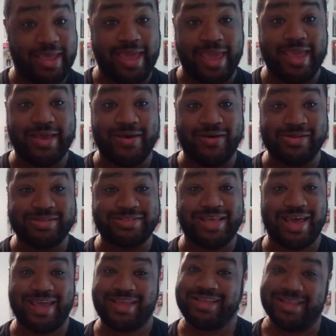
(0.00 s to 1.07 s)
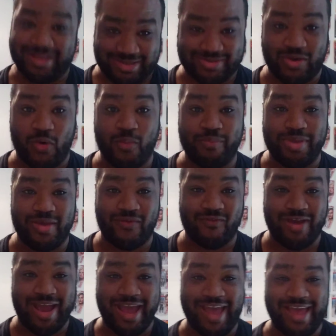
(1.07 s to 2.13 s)
hang on tight. It's going to be a
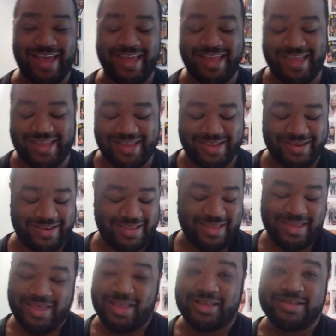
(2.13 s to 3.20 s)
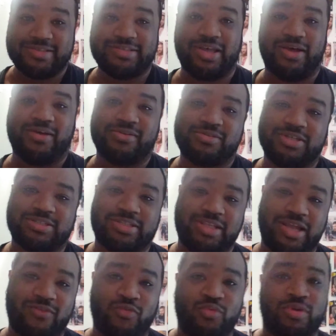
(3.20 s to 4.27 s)
ride. So just
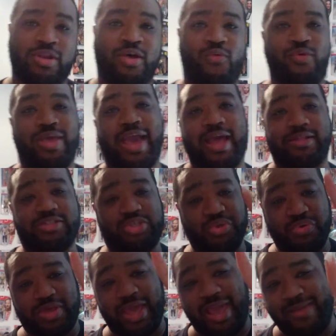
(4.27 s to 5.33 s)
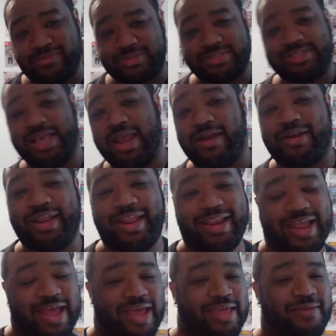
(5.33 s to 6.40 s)
let everyone know, we got two games Saturday
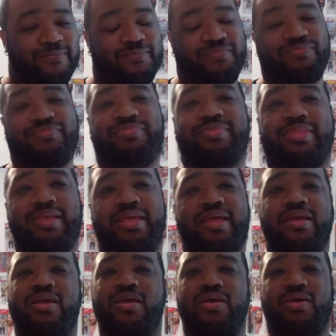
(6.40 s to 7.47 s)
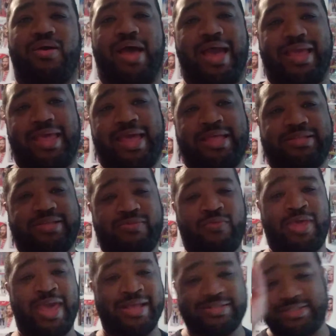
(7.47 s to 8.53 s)
night. I got we
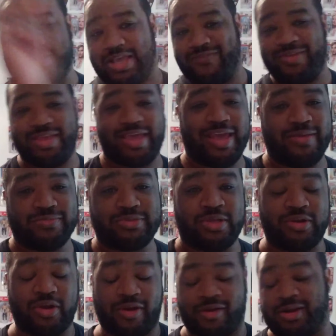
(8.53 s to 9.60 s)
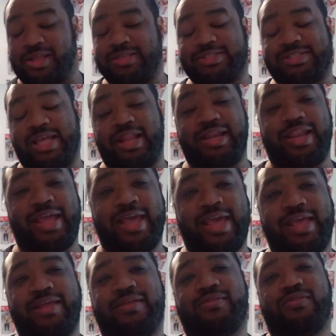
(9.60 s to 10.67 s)
got seven games on early
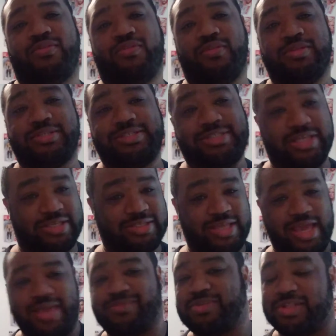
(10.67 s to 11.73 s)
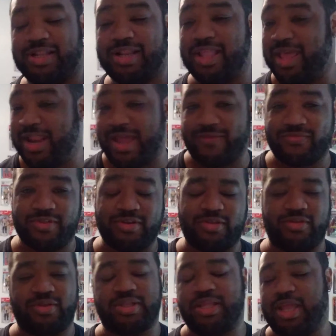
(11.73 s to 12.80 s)
Sunday, six games in the late
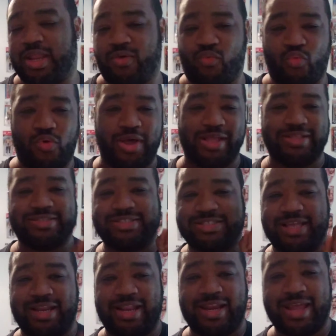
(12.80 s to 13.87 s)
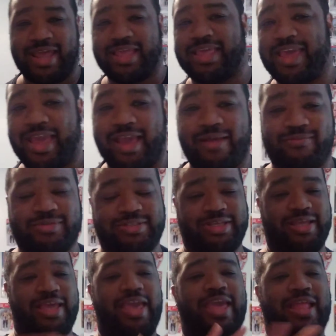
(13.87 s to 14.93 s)
afternoon, and one Sunday night game
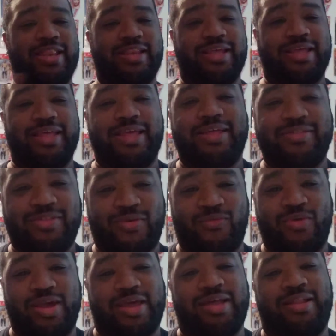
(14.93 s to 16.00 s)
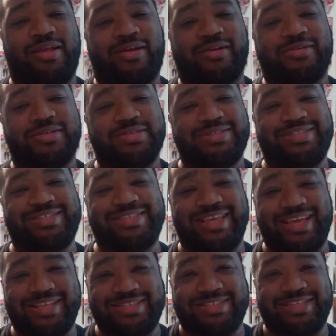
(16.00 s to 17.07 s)
to end the regular
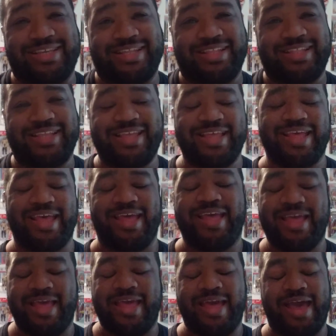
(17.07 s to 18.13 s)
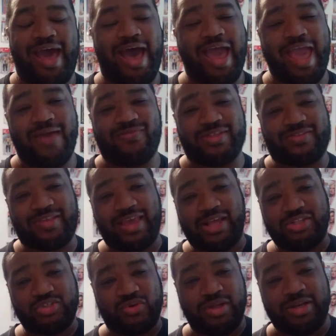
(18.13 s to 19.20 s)
season. I have the
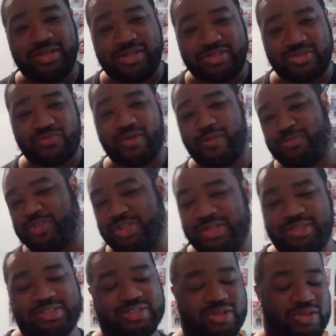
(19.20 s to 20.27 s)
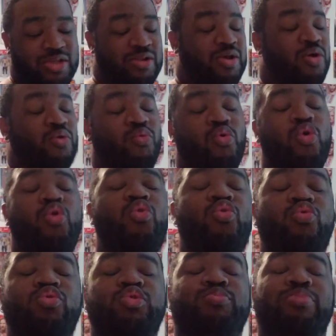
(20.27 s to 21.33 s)
schedule in the description so you know
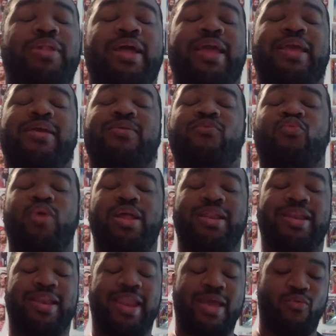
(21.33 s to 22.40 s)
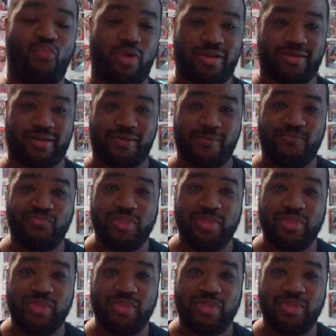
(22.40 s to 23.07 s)
who's playing what network.